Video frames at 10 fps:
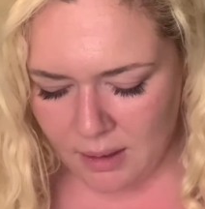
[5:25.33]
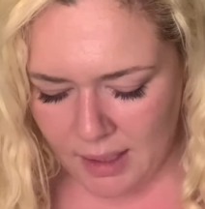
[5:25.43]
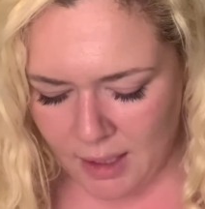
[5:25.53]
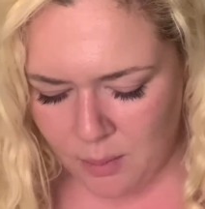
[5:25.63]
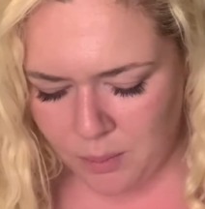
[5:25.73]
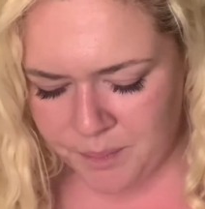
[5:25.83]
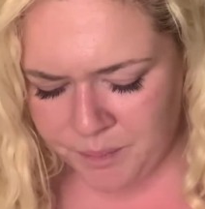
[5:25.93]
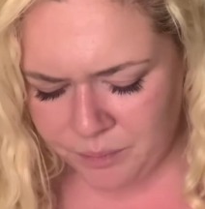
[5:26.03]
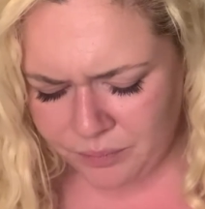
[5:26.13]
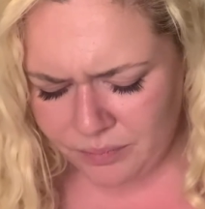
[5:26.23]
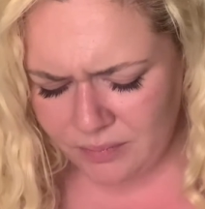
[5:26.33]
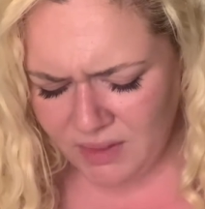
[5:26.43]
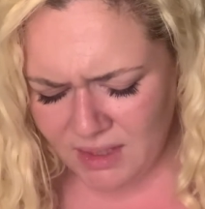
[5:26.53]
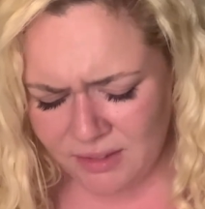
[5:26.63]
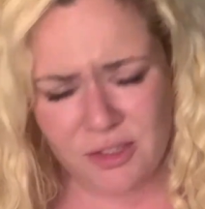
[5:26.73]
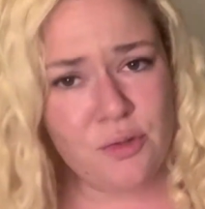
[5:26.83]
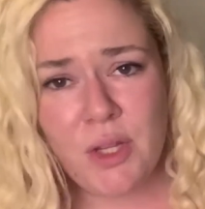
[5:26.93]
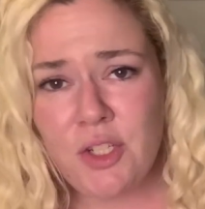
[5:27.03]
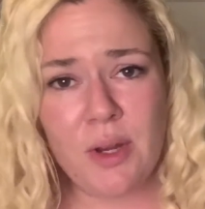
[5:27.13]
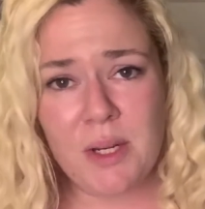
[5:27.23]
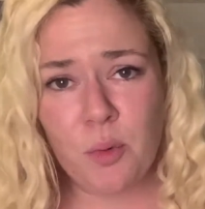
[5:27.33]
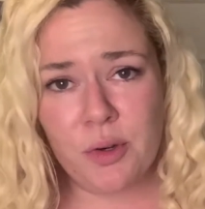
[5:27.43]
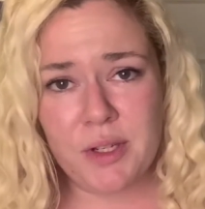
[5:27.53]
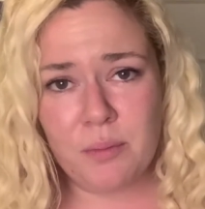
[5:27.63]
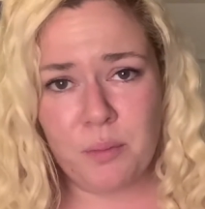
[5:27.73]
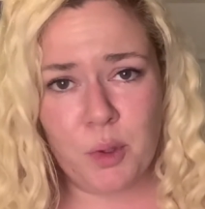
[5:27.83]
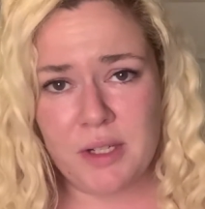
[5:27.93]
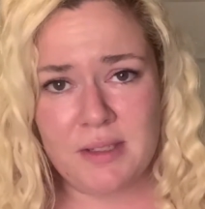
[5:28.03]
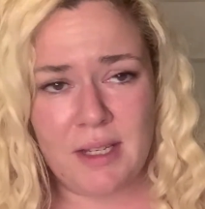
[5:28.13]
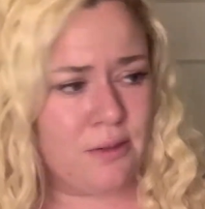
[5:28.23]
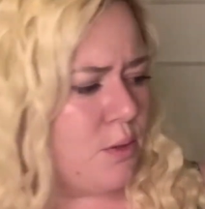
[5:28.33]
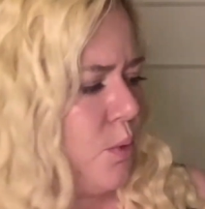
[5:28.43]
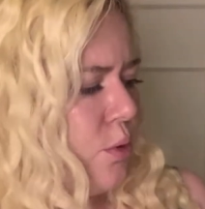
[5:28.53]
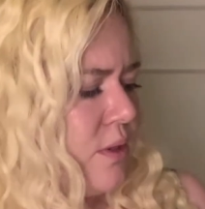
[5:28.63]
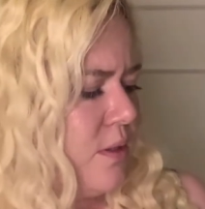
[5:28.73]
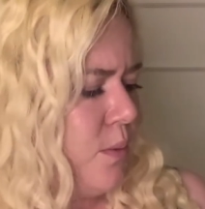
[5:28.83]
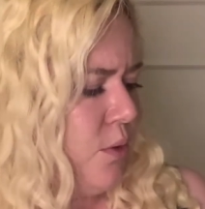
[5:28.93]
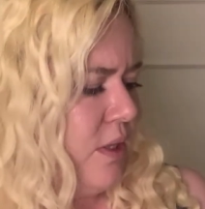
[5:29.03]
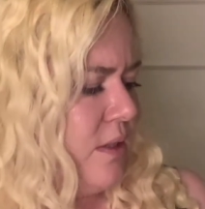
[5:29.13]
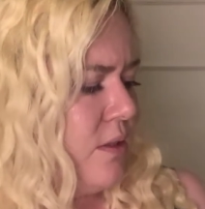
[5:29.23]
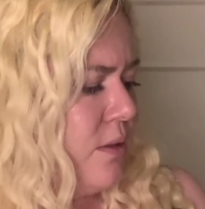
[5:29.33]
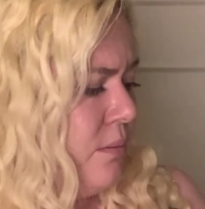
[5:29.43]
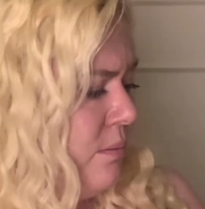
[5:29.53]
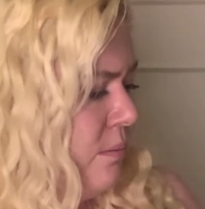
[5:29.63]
It doesn't really do any more than what it says on the box, to be honest.